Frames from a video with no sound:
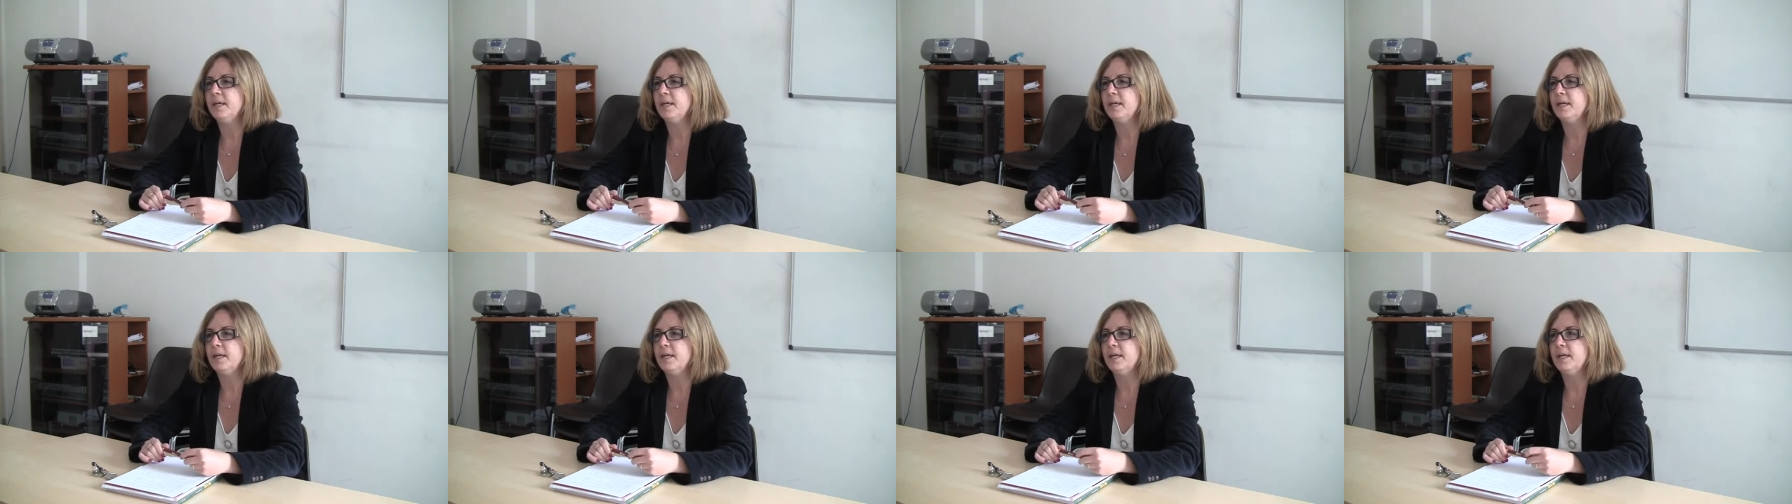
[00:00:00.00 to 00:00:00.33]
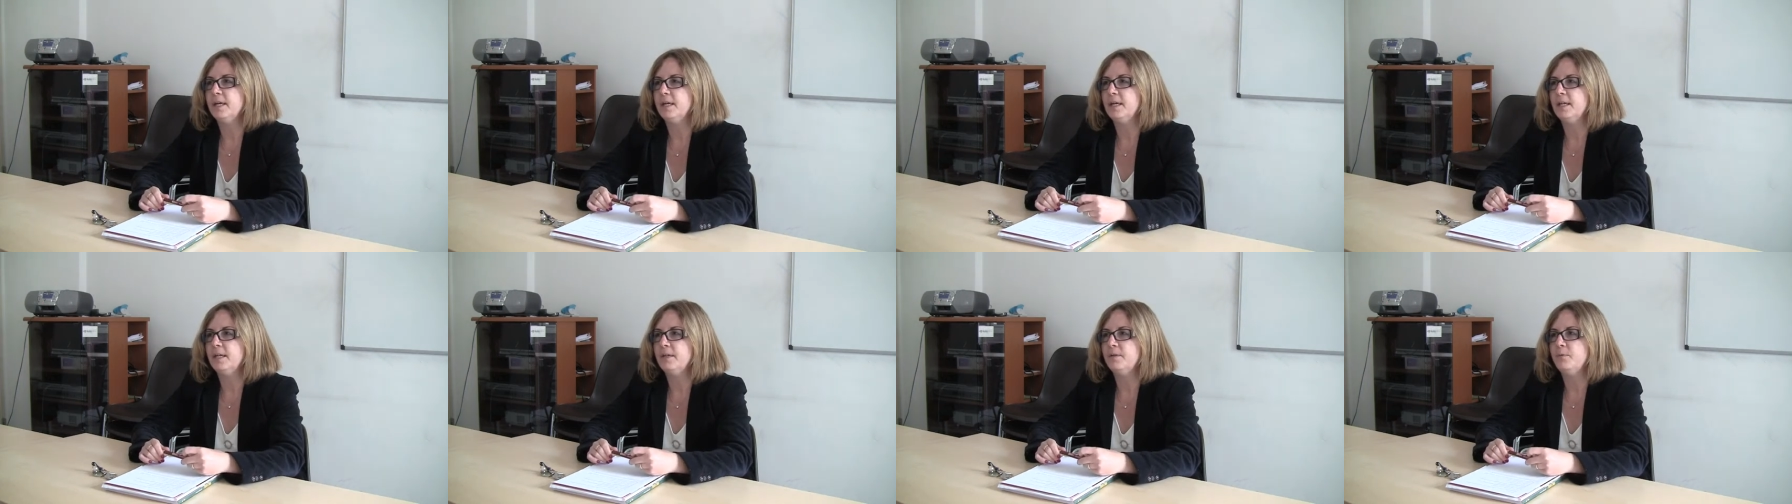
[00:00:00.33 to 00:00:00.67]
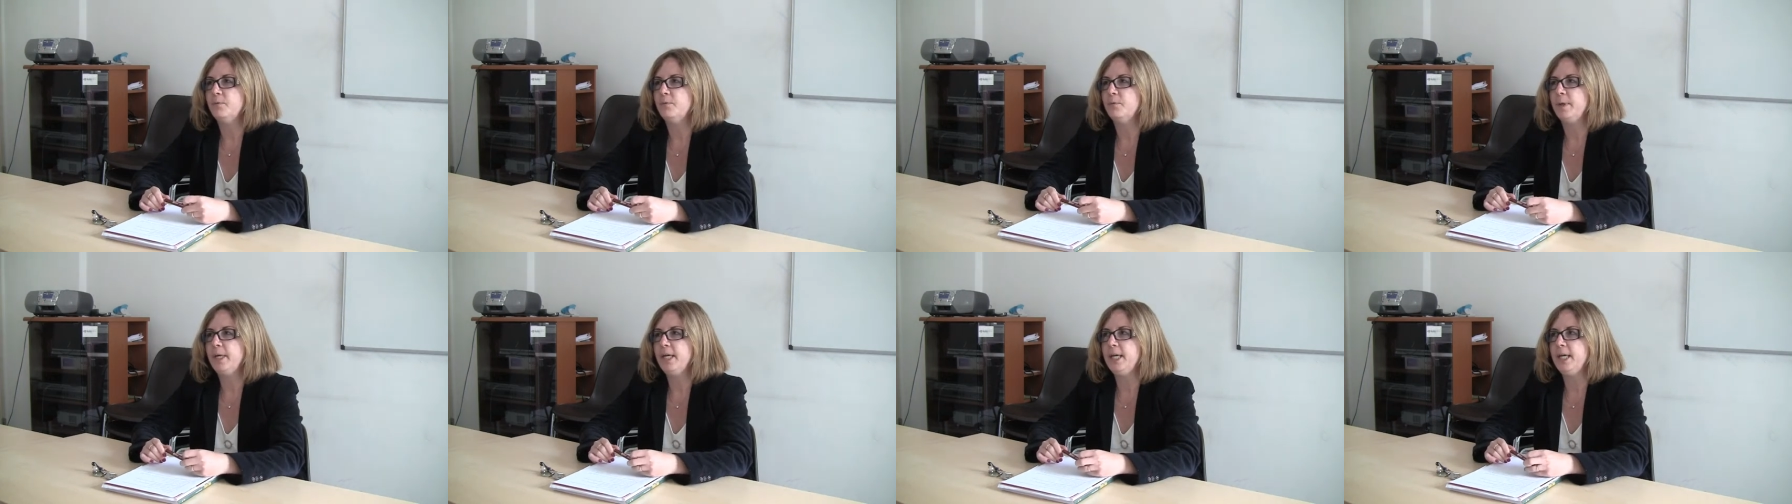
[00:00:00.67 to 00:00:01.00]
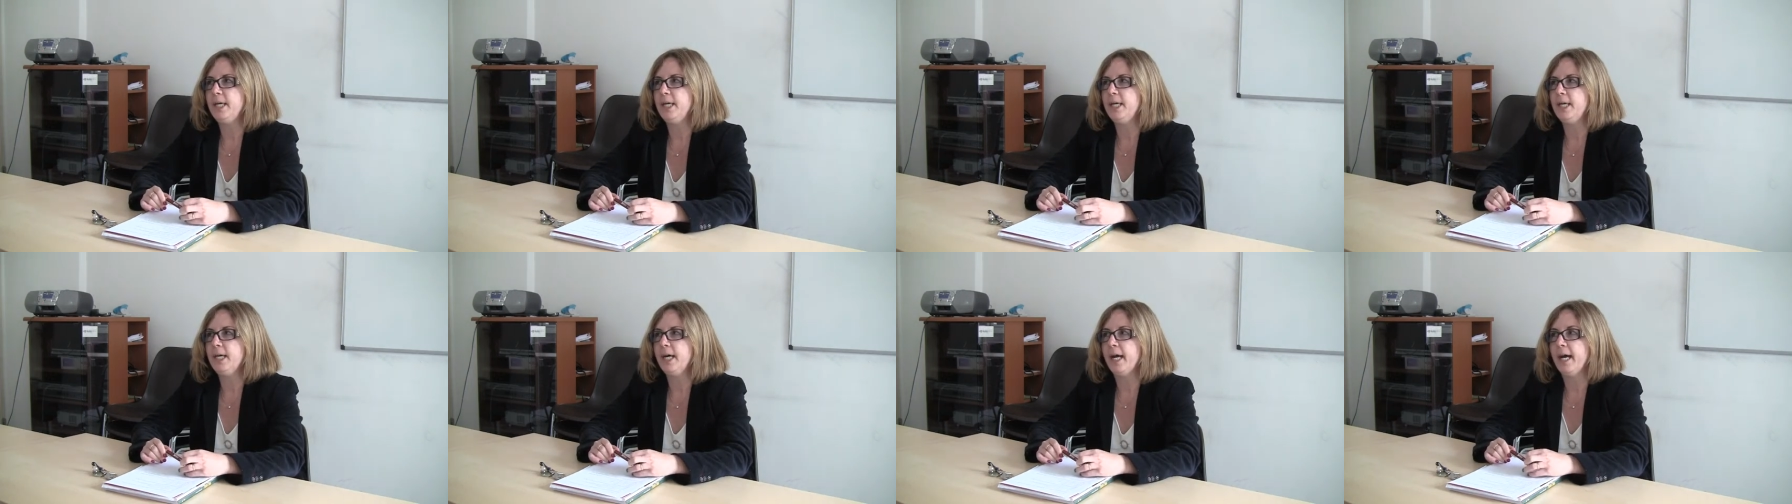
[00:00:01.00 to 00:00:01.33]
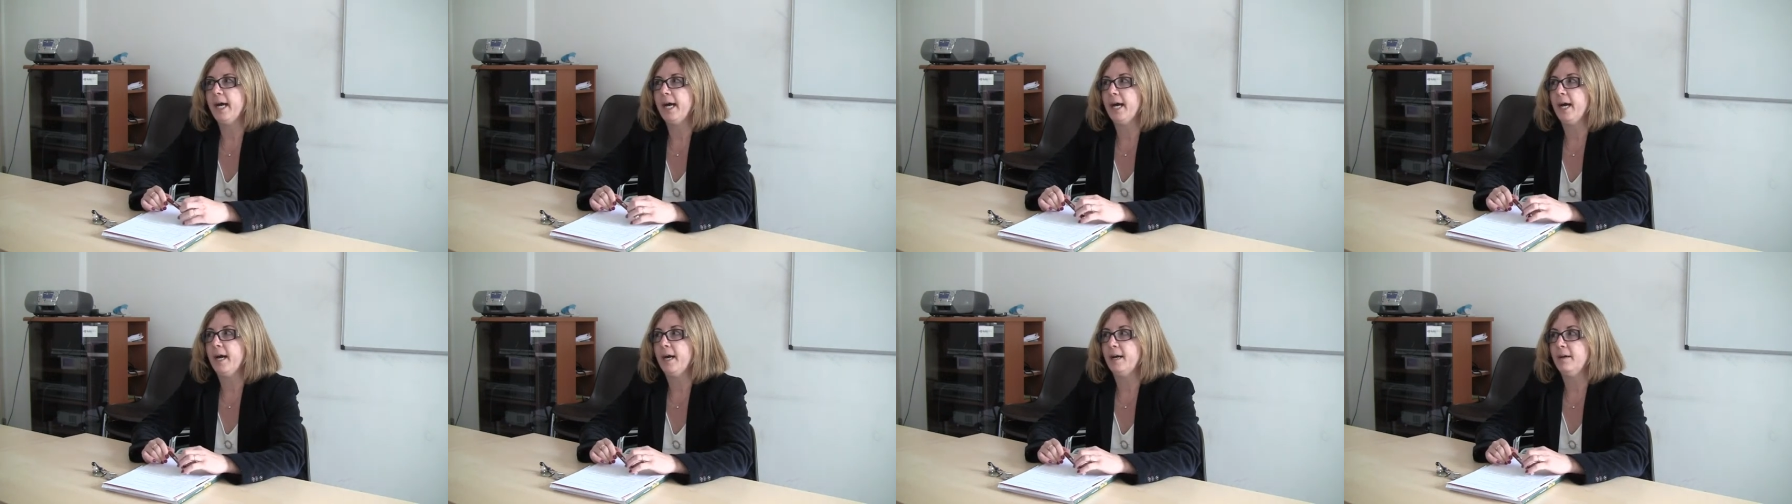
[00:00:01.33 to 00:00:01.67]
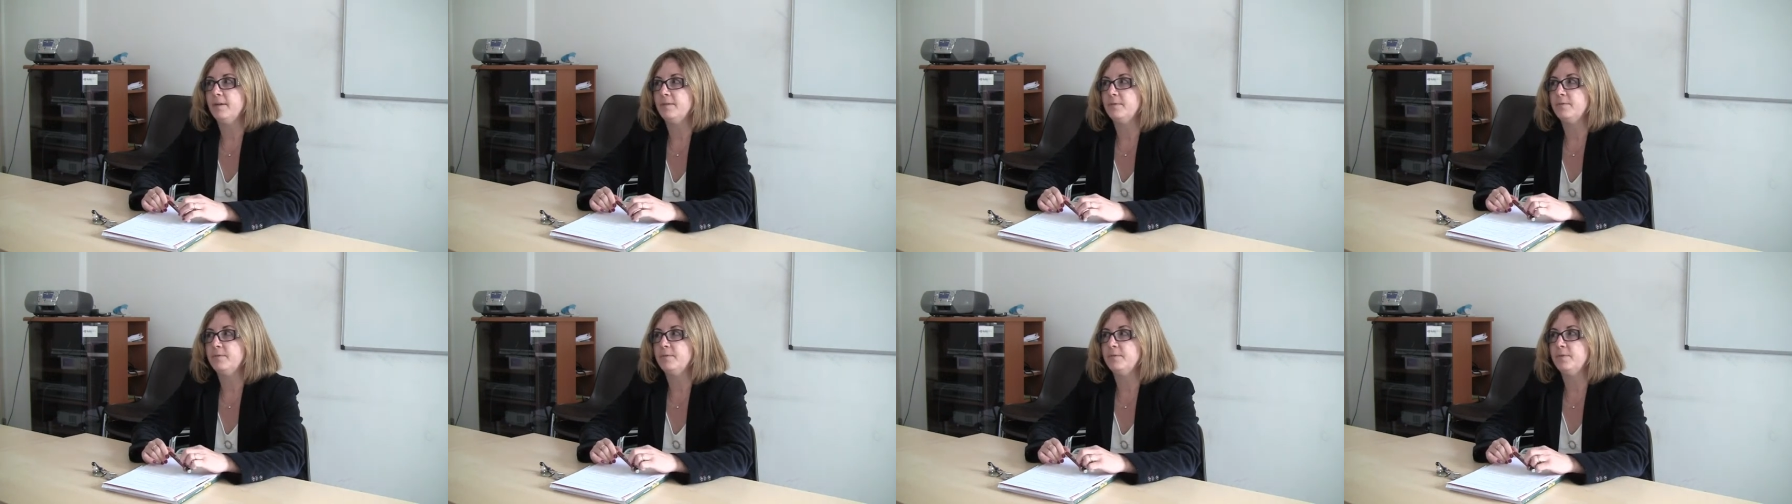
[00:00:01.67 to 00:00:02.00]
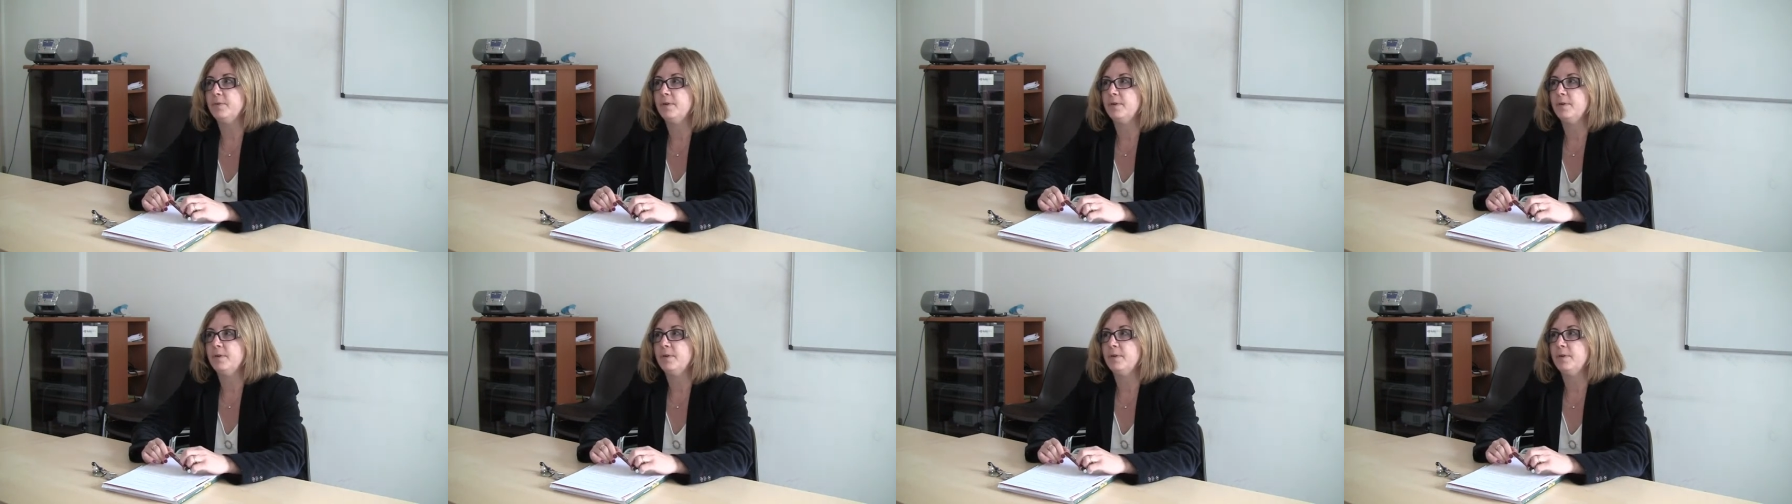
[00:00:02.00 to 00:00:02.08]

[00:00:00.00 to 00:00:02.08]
and we have